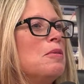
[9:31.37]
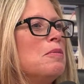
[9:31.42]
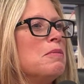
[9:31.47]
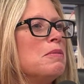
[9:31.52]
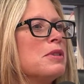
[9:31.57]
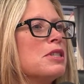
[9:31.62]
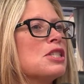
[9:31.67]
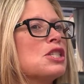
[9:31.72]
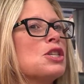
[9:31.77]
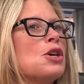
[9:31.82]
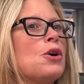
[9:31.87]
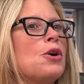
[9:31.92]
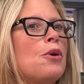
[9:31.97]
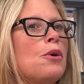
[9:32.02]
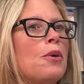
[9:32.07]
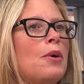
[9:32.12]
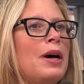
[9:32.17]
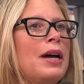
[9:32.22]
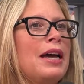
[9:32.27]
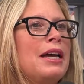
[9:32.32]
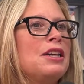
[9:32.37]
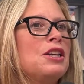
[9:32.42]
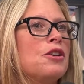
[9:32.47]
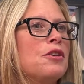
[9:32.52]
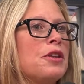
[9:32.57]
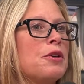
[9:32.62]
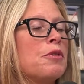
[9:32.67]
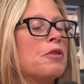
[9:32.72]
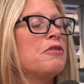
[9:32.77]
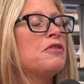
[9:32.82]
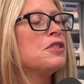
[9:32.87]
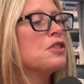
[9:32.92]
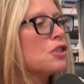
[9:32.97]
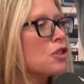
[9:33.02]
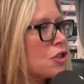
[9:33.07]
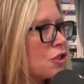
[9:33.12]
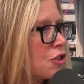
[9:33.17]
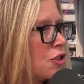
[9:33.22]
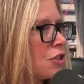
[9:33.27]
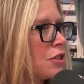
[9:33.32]
So there were
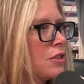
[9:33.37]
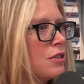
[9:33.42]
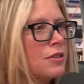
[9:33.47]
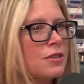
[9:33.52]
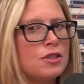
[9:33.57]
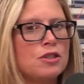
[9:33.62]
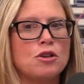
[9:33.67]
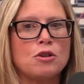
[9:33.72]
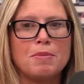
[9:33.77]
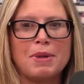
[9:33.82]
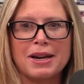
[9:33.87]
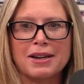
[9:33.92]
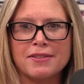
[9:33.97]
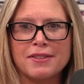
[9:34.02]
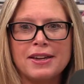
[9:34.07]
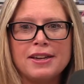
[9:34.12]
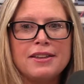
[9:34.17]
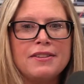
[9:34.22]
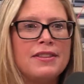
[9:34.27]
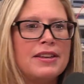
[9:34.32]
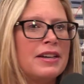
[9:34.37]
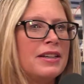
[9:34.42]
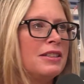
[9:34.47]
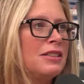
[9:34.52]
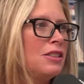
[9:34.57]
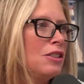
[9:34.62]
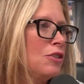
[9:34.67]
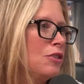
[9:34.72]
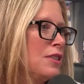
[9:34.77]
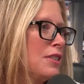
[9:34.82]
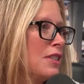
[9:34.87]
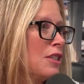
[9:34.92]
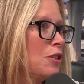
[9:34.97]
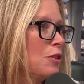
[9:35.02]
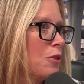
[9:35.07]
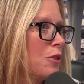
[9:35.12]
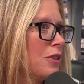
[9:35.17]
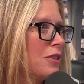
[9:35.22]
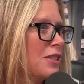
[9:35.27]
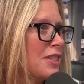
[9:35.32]
physicians, back then that, didn't
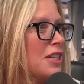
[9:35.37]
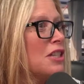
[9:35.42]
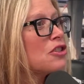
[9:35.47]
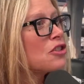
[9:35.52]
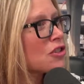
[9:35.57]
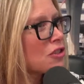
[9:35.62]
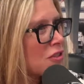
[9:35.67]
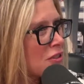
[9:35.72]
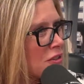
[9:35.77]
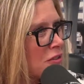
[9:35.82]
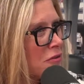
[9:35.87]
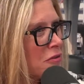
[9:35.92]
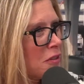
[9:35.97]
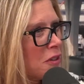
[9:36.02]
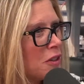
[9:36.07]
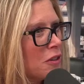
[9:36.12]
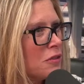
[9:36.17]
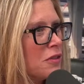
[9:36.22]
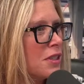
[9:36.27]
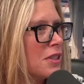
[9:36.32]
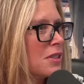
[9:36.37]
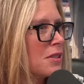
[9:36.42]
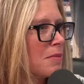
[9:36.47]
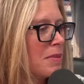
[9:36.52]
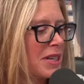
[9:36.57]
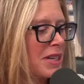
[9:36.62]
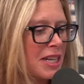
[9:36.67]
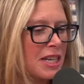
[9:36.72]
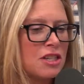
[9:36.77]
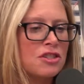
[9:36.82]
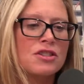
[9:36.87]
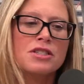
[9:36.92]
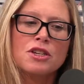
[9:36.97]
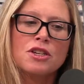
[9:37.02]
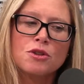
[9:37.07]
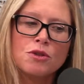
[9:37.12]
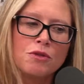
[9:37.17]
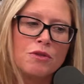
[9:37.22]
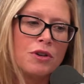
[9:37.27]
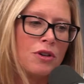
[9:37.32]
know the dangers of these medications.
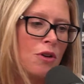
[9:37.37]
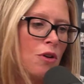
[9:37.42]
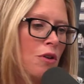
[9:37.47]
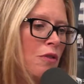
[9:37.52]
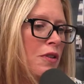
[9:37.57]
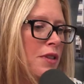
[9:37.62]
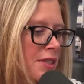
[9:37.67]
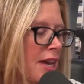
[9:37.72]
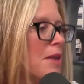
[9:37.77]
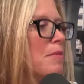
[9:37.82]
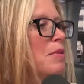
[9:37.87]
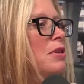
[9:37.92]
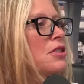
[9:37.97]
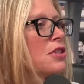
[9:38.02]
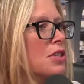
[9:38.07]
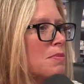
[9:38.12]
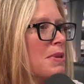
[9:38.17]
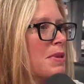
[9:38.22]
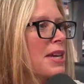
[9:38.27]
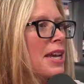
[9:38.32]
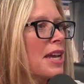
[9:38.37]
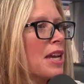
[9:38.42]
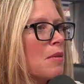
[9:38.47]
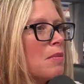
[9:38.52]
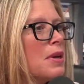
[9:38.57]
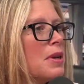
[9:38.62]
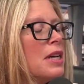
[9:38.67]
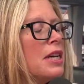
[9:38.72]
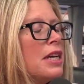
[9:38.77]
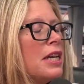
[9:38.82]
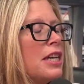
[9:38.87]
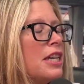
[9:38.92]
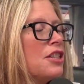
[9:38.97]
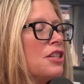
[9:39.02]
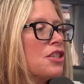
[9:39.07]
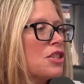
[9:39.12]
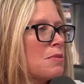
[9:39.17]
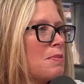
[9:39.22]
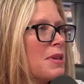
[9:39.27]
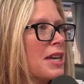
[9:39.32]
And over time, it just became
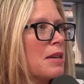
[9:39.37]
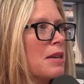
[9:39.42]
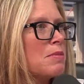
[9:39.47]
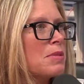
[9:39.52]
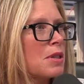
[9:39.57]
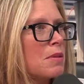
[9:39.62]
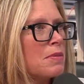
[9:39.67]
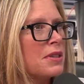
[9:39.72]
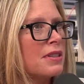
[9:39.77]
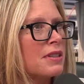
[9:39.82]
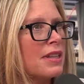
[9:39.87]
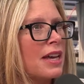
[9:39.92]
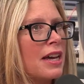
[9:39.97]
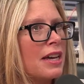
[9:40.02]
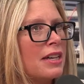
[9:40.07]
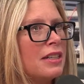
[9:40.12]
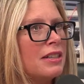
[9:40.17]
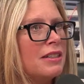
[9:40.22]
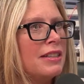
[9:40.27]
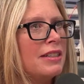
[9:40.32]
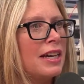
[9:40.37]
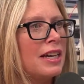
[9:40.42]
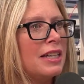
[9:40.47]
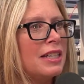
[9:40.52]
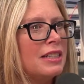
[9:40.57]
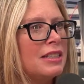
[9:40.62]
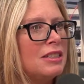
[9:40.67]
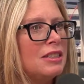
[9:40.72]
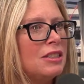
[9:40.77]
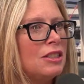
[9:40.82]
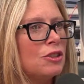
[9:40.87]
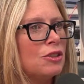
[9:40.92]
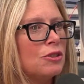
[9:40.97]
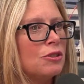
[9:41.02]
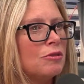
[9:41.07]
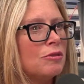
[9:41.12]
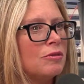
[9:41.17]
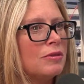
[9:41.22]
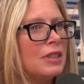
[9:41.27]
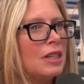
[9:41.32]
something that
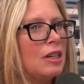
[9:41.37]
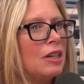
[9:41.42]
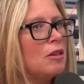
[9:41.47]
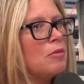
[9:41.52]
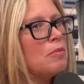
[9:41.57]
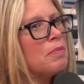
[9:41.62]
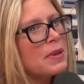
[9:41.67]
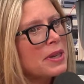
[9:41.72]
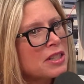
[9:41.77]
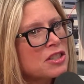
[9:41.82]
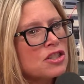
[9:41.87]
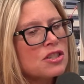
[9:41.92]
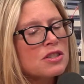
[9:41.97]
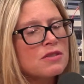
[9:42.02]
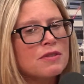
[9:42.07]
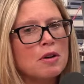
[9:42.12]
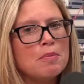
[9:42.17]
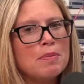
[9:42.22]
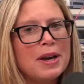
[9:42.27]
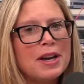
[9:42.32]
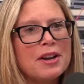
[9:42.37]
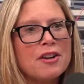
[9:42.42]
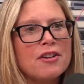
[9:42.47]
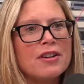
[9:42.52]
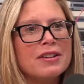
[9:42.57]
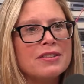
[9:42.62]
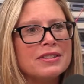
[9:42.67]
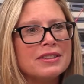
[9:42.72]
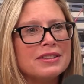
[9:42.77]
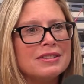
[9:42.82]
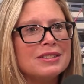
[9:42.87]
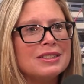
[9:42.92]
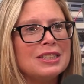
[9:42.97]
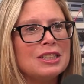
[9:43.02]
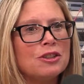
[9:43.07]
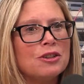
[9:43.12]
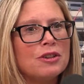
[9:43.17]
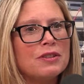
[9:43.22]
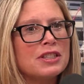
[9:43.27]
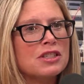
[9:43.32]
patients felt better, and
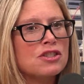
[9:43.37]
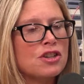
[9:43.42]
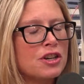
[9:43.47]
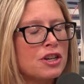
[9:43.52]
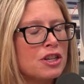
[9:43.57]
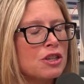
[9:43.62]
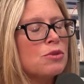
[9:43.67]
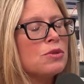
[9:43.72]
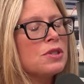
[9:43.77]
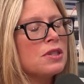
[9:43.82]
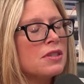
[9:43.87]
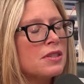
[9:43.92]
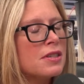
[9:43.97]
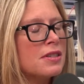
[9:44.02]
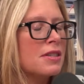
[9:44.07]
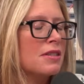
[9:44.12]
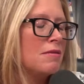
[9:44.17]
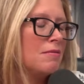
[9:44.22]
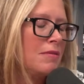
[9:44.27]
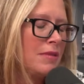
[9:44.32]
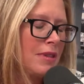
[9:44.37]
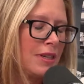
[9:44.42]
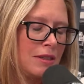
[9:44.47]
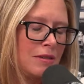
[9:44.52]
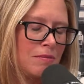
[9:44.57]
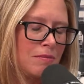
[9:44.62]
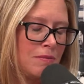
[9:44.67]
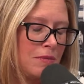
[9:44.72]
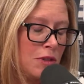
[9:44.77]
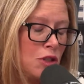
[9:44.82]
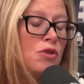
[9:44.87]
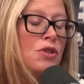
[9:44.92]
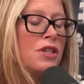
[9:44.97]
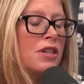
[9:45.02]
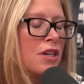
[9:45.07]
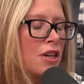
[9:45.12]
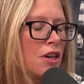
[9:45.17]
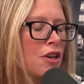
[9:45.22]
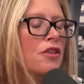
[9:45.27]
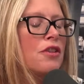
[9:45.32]
they started using this and using
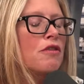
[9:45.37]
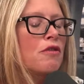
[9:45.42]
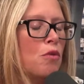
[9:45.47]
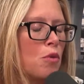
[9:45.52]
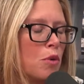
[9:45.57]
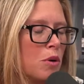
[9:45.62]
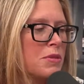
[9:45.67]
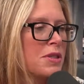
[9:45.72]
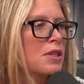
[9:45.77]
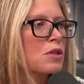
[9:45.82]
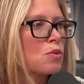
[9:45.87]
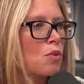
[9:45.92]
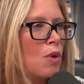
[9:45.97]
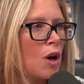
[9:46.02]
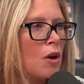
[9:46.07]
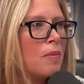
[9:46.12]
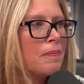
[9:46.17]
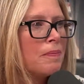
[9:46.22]
it in other forms as well.